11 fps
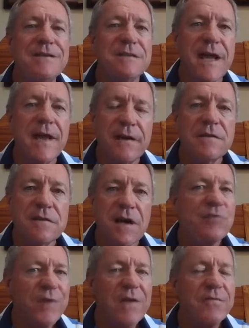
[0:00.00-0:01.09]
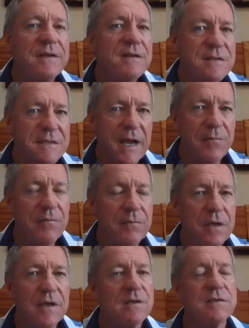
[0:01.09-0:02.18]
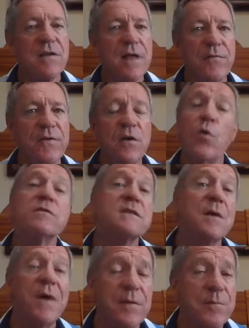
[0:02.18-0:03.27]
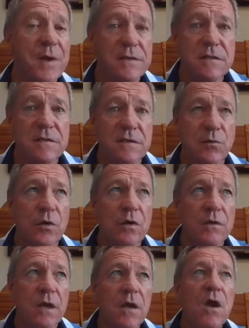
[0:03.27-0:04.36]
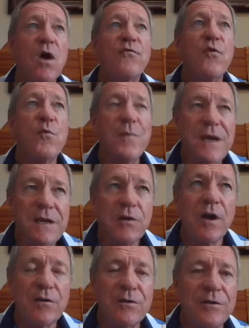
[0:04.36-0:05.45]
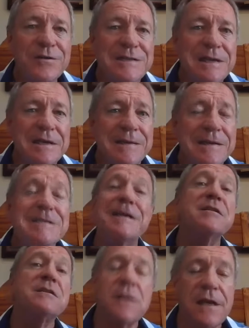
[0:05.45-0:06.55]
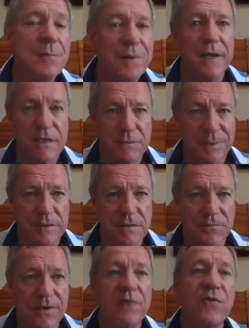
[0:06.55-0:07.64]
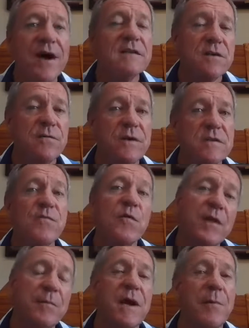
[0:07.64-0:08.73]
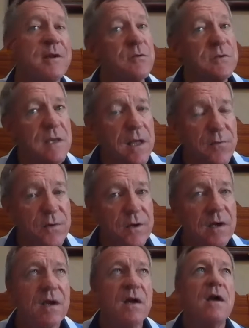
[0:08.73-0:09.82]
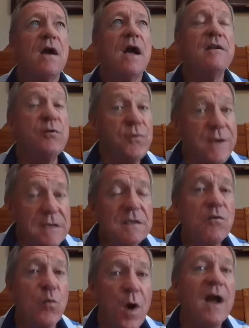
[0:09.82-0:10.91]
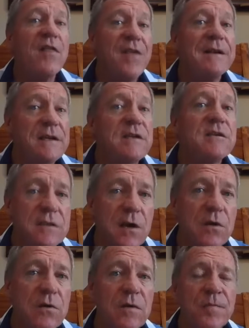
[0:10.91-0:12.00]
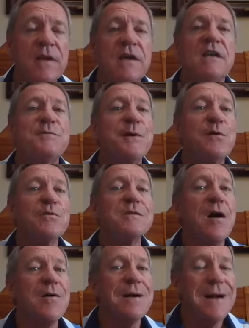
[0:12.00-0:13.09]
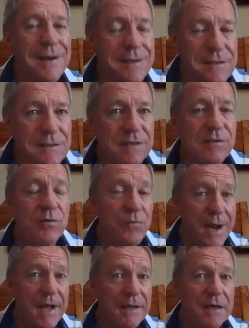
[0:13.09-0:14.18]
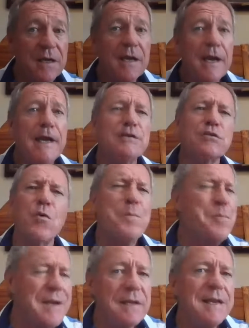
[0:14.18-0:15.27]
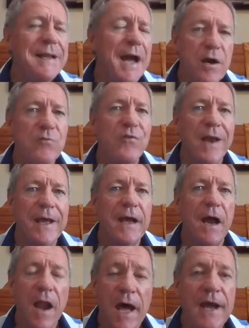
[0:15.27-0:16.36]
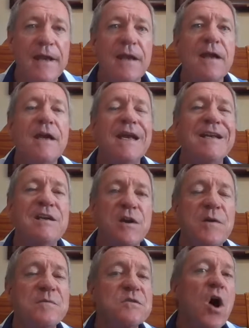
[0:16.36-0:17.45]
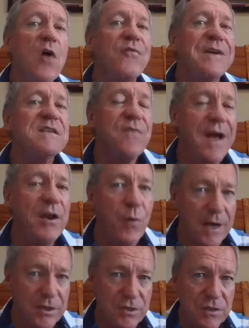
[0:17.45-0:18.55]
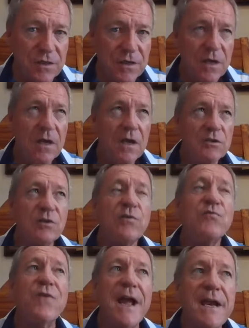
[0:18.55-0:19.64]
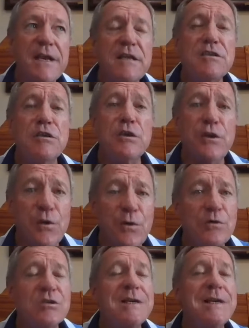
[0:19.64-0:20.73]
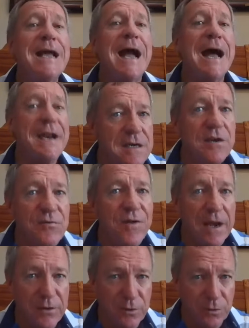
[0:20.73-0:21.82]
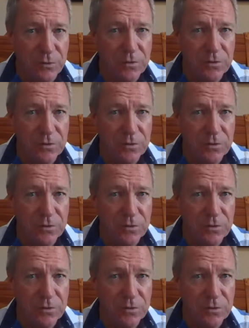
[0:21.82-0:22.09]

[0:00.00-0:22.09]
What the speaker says: standards are roughly the same in South Africa or some other places in the world, for me to go to New Zealand is extremely expensive, and vice versa for them coming to South Africa. And the reason why that is so is because our currency, the rand, is completely out of line in terms of its valuation. So the rand is hugely undervalued.